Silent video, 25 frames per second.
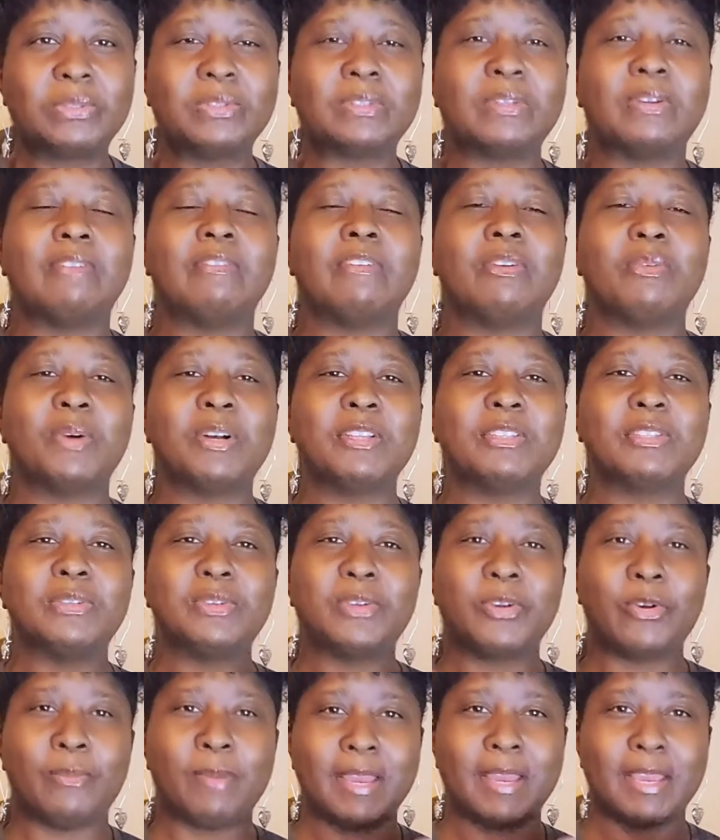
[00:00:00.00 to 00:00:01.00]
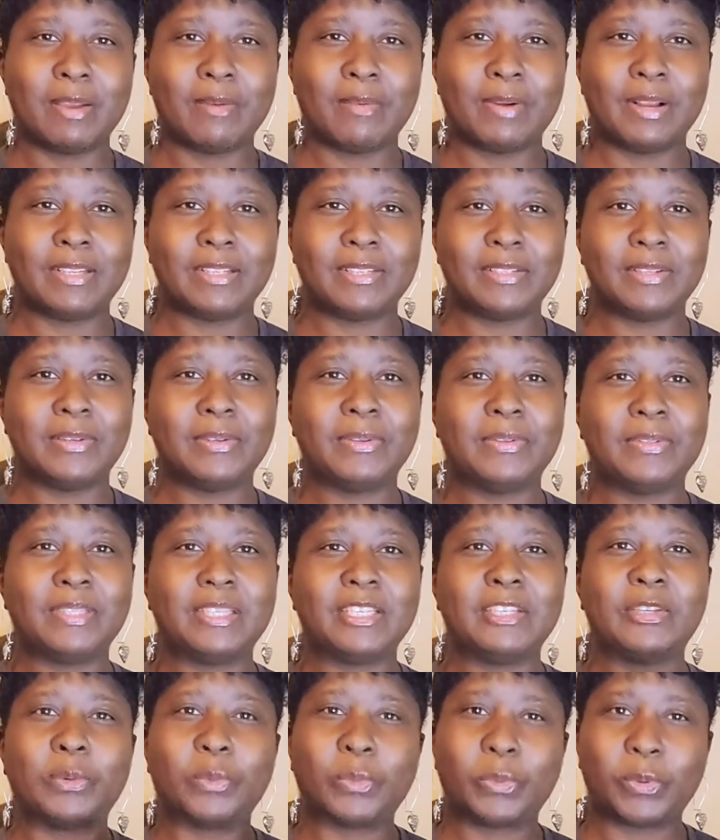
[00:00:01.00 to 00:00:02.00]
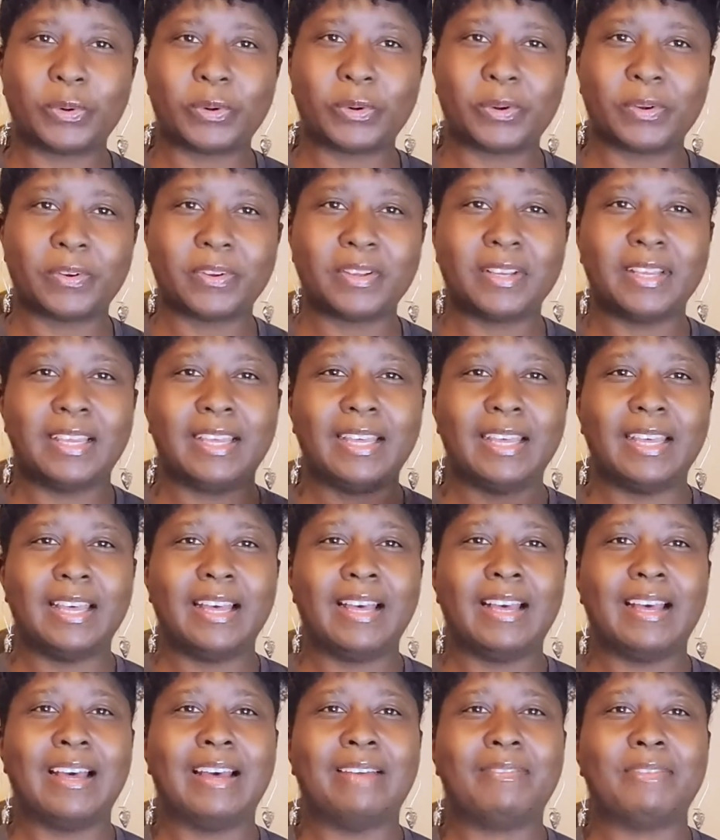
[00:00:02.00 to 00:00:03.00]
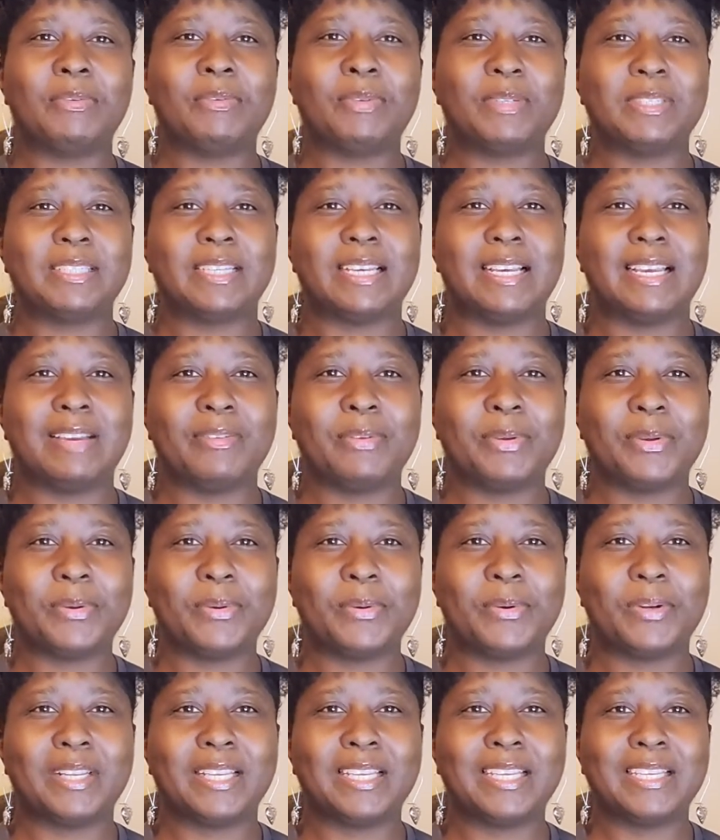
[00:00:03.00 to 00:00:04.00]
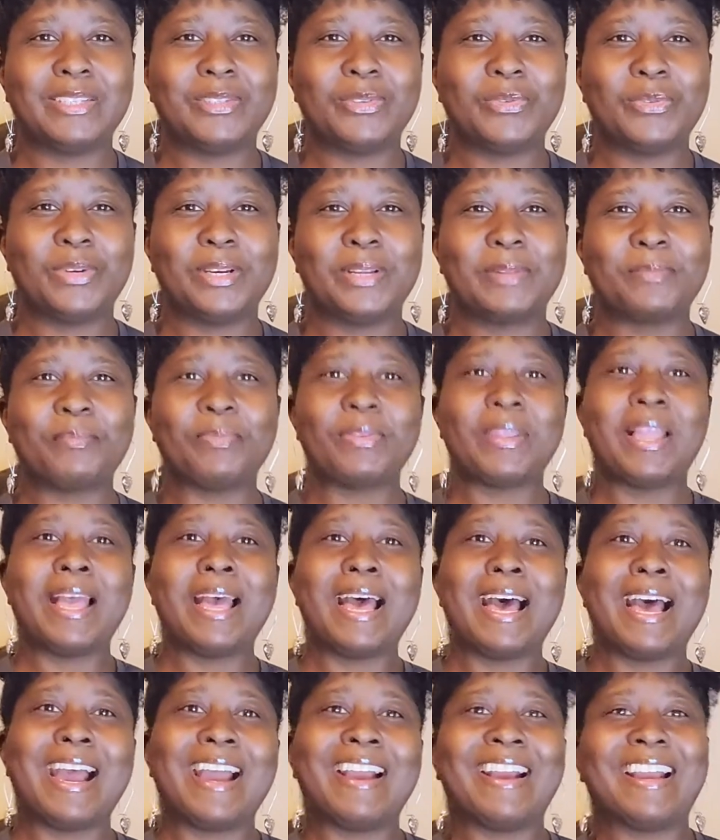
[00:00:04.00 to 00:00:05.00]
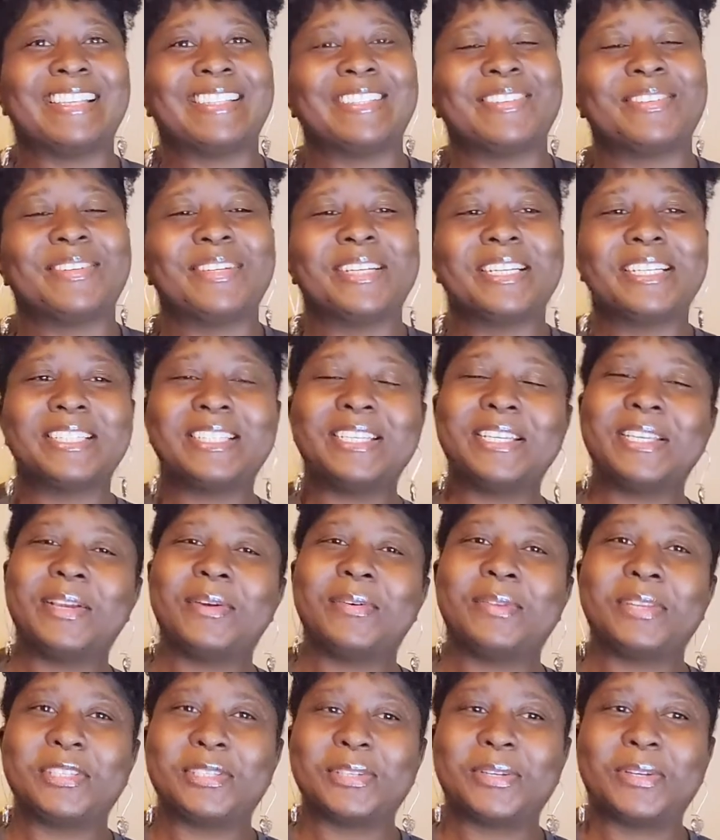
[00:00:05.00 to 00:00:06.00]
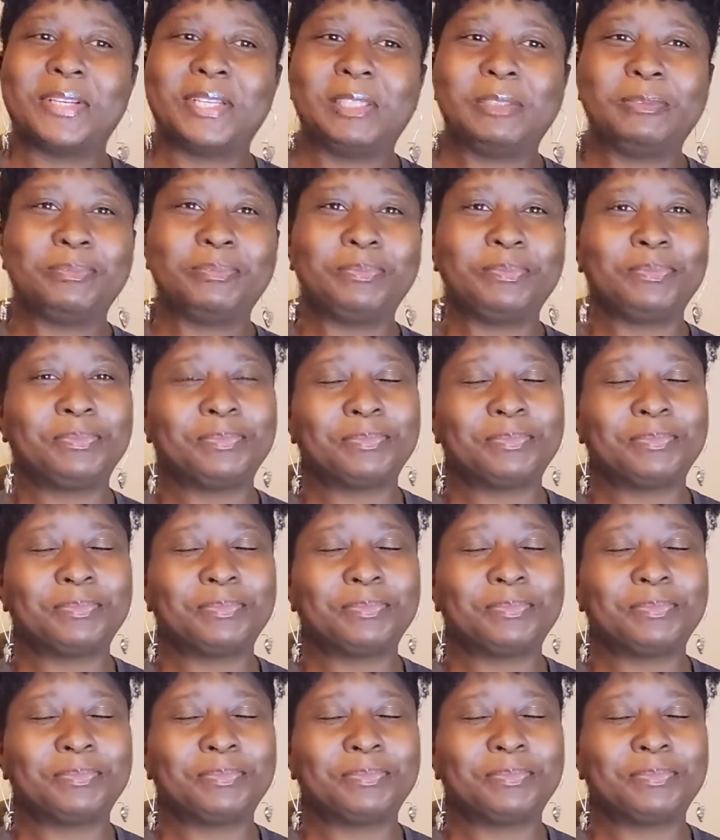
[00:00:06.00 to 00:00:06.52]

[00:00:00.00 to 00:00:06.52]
So if you want to, go back and watch those in the order in which I recorded each one. All right, so we're going to continue on with the journey.